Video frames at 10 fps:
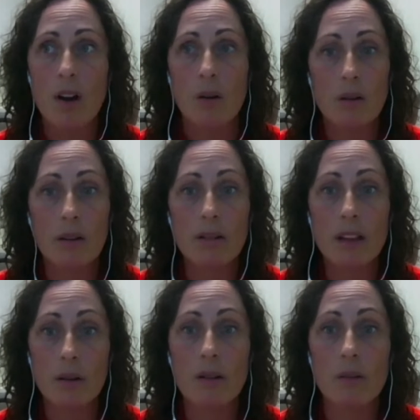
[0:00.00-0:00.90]
or
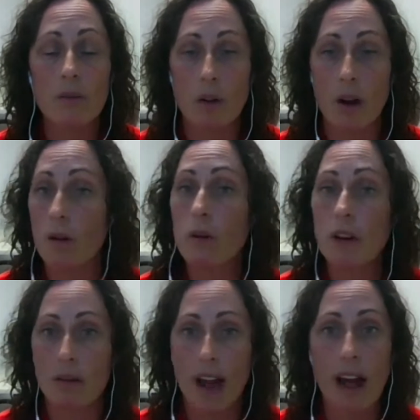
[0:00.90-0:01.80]
we
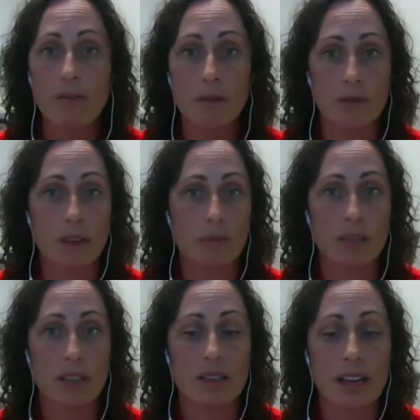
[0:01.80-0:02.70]
don't have those
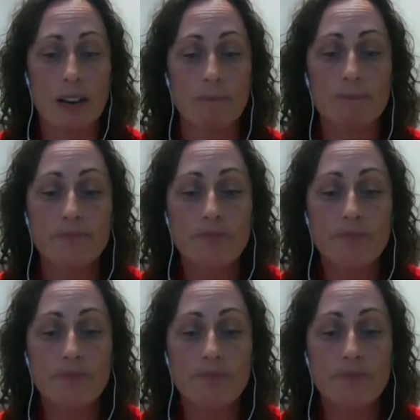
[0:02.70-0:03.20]
options. And